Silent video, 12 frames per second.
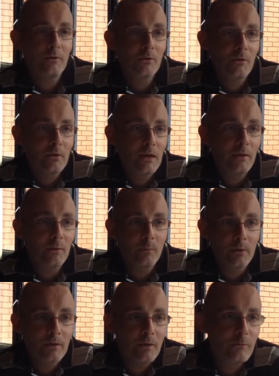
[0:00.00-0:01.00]
It's gone out the
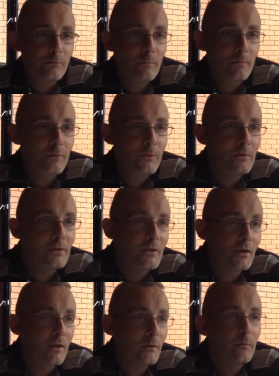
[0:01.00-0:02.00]
window from a few
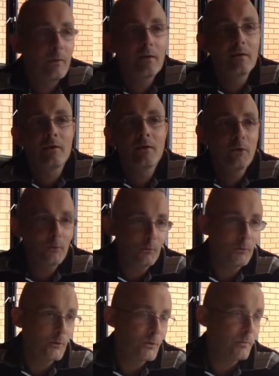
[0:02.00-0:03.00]
years ago, where the
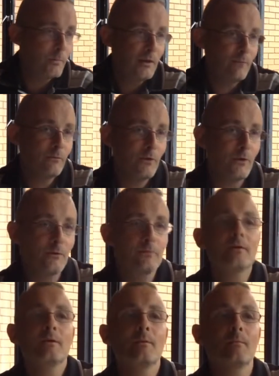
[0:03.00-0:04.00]
Colonel used to be
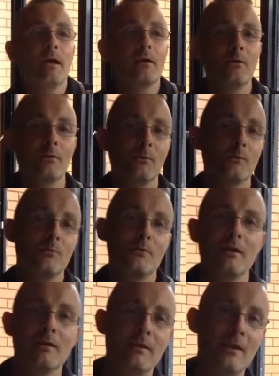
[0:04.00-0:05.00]
involved and the McDonald's.
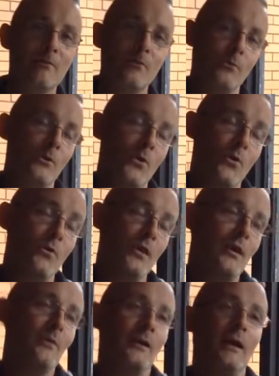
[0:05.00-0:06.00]
They're all gone now.